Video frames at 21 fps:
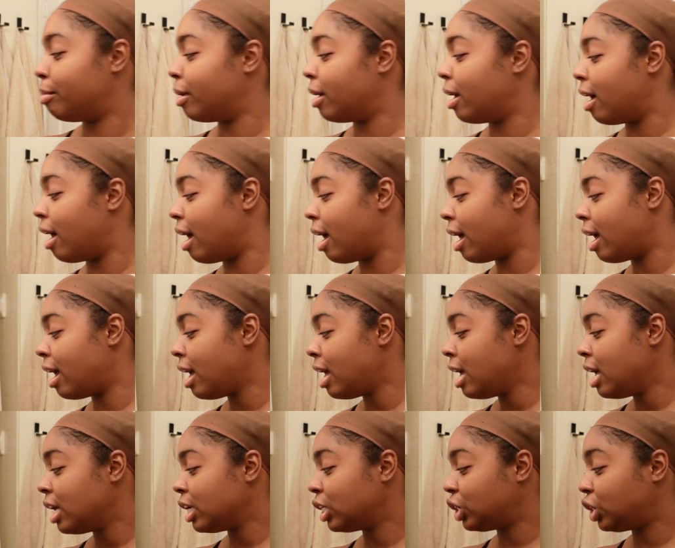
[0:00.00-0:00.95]
But
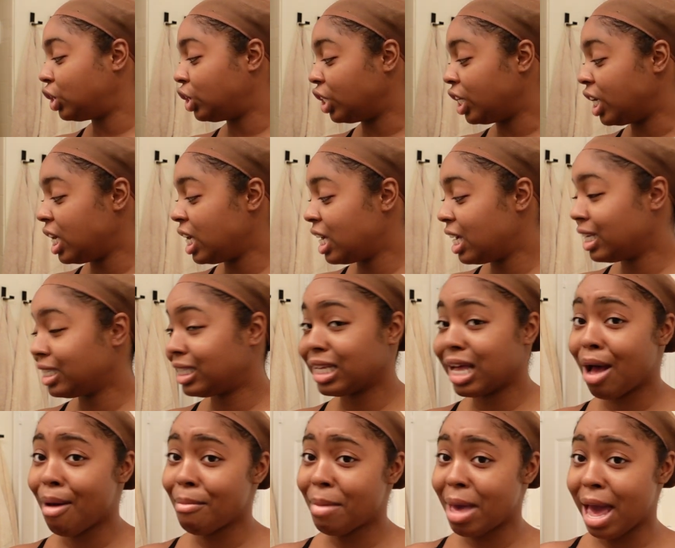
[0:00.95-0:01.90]
she is
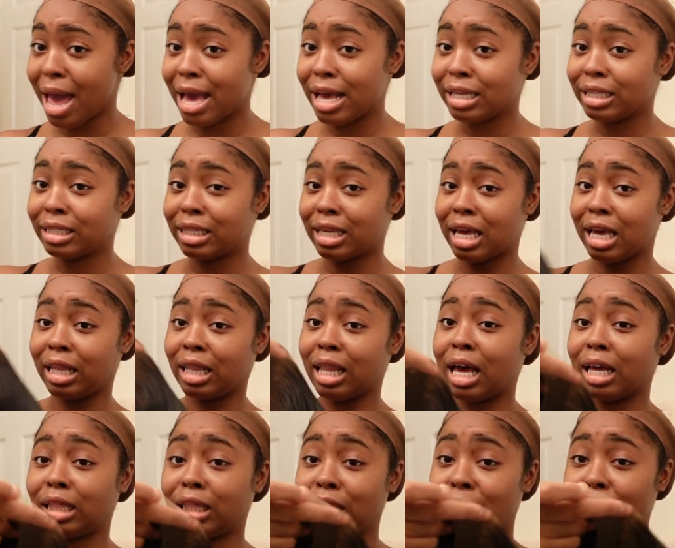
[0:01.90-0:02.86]
amazing.
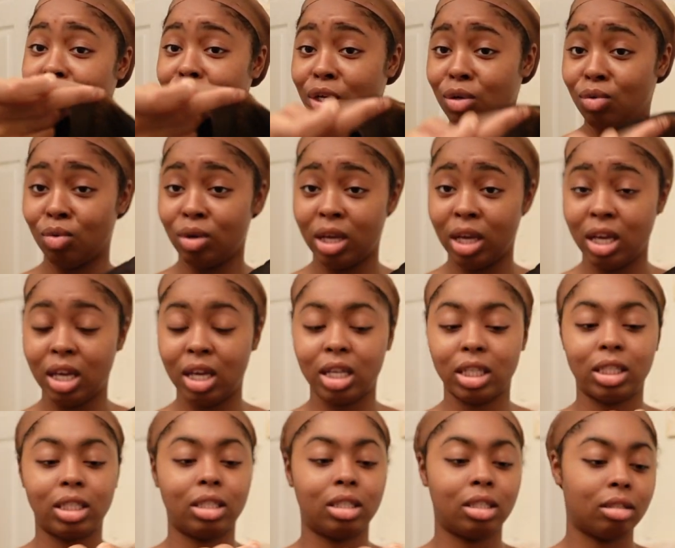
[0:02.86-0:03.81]
Like the unit
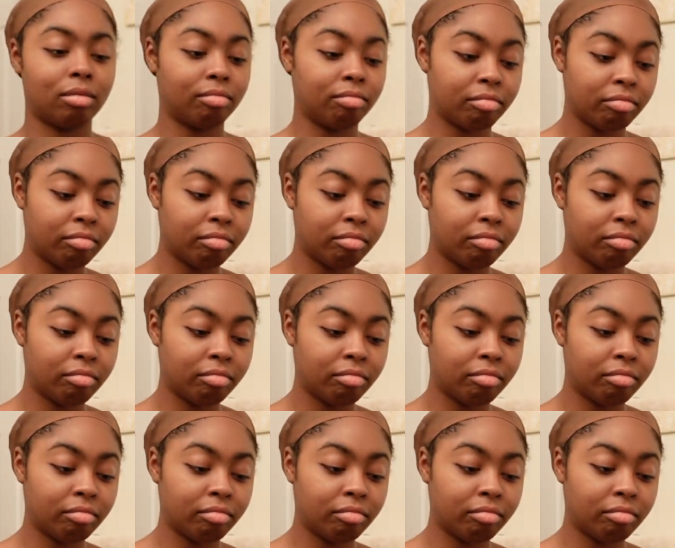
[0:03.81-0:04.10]
is,